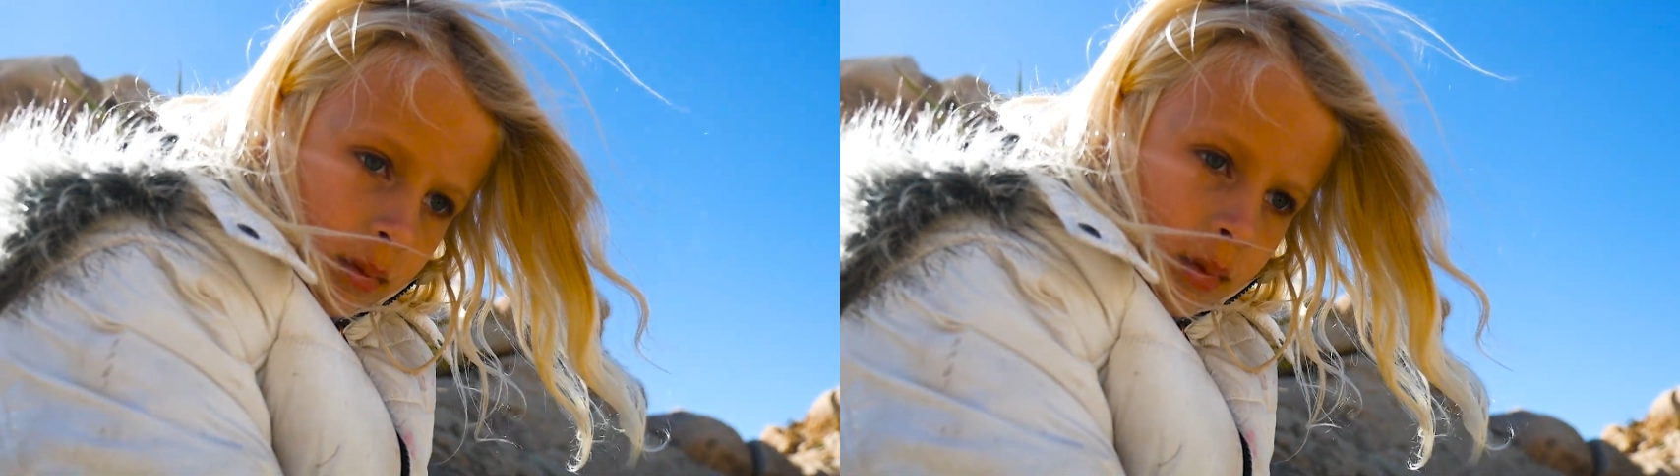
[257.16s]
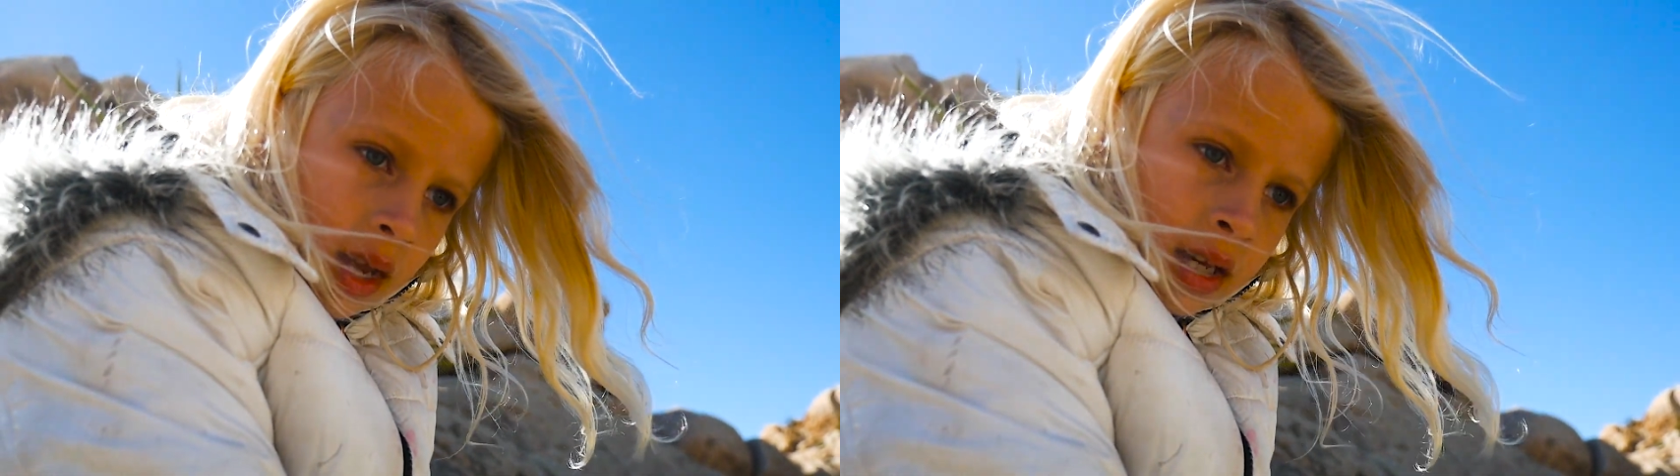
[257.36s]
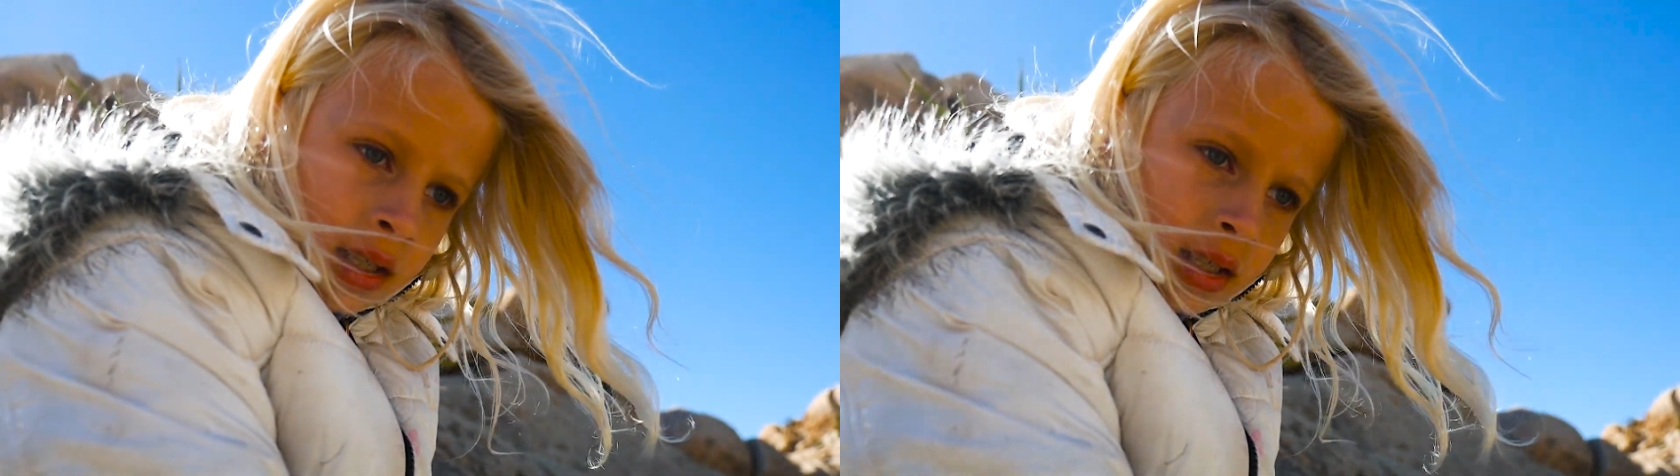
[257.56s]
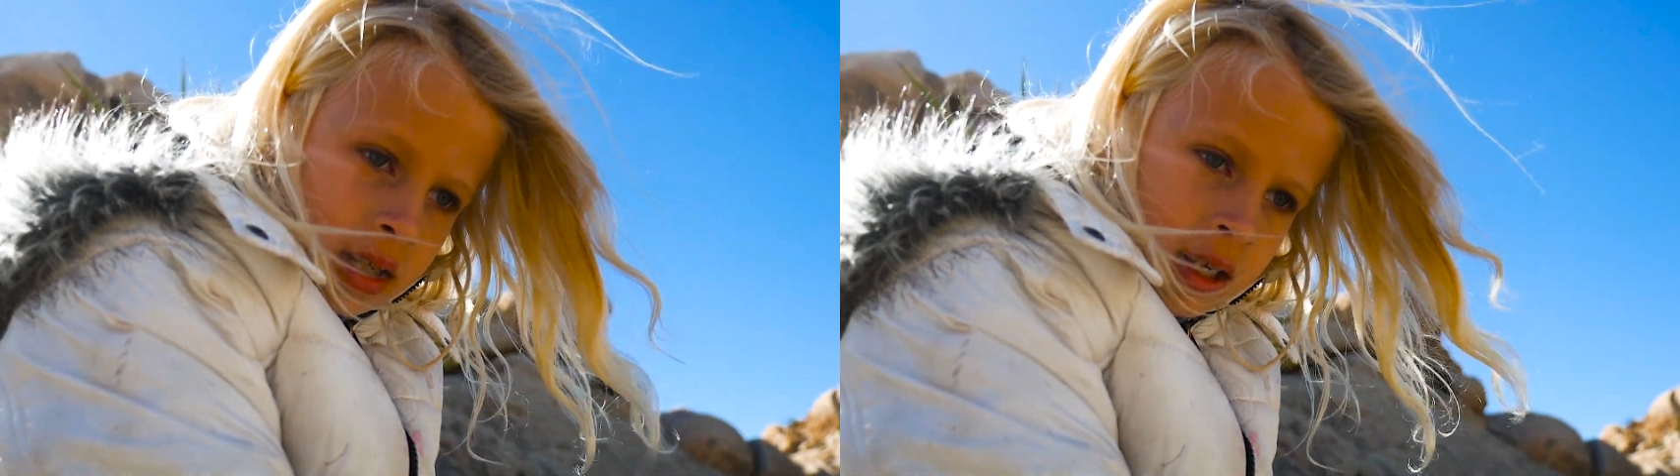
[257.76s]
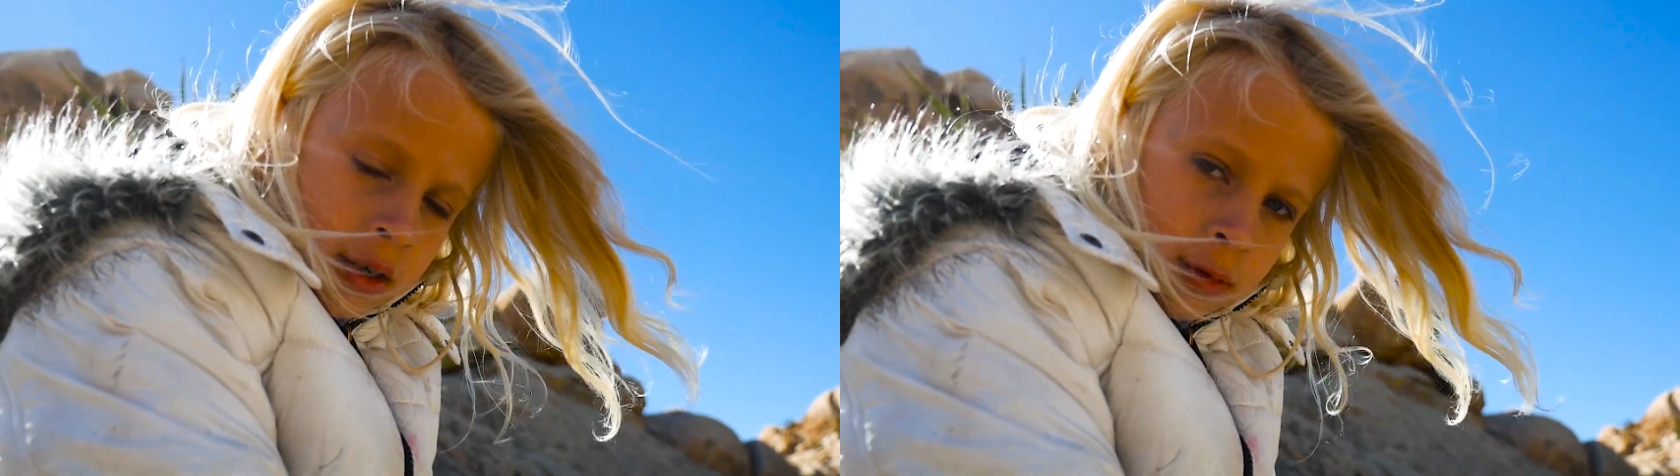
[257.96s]
I can
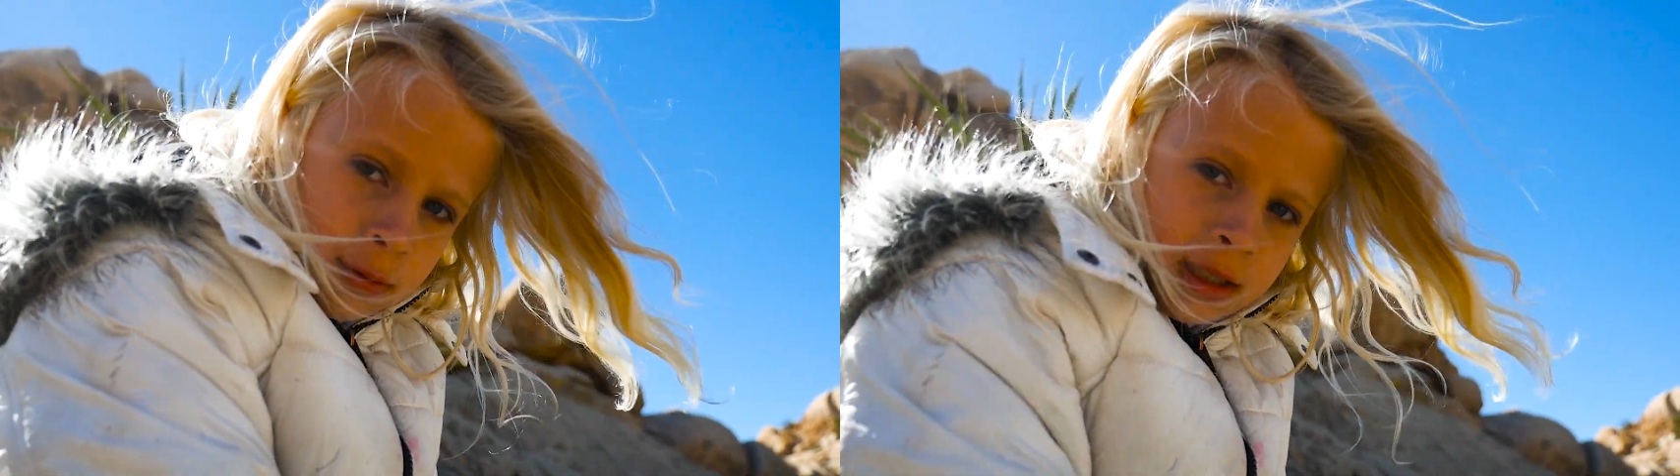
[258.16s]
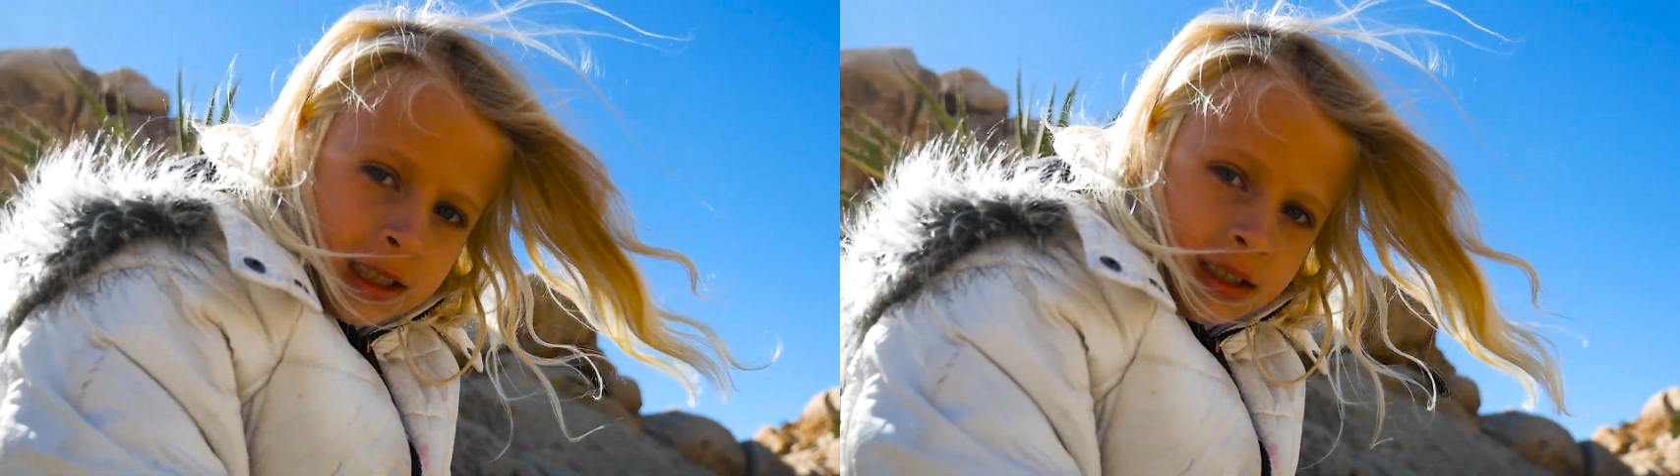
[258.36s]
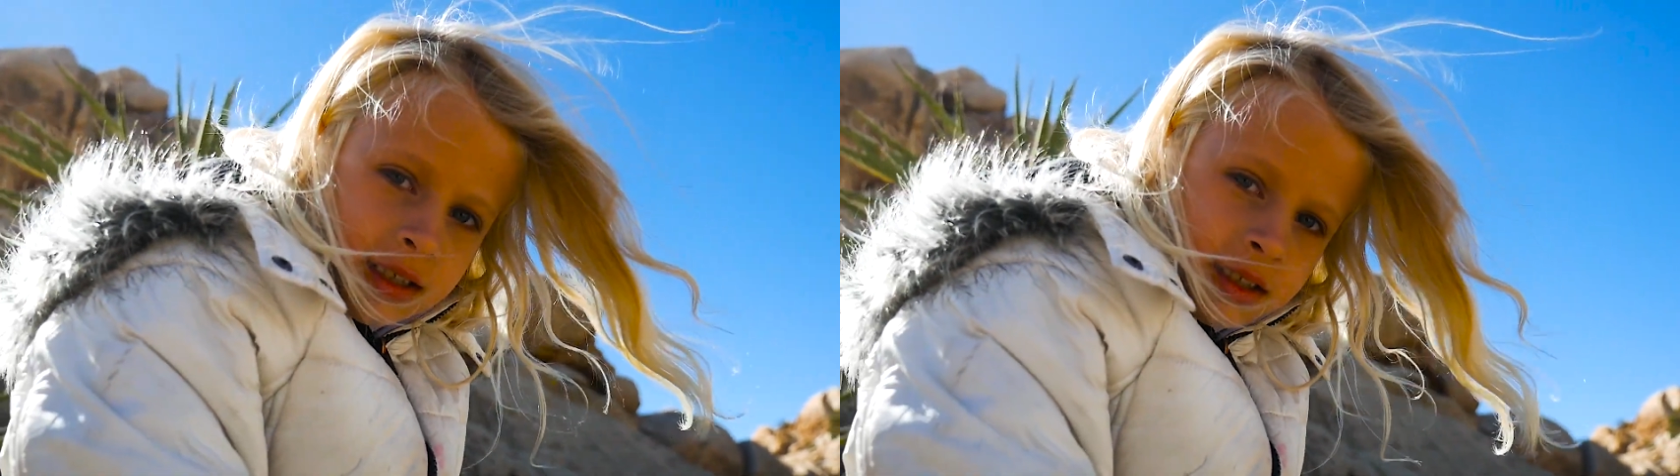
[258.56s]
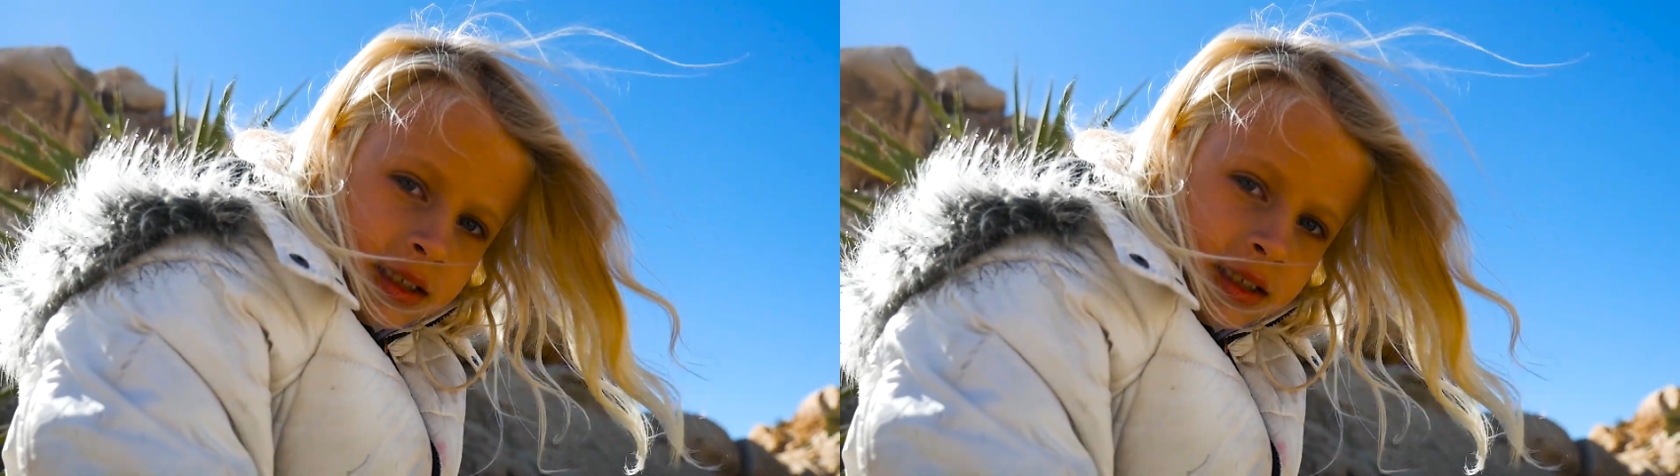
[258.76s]
hear wind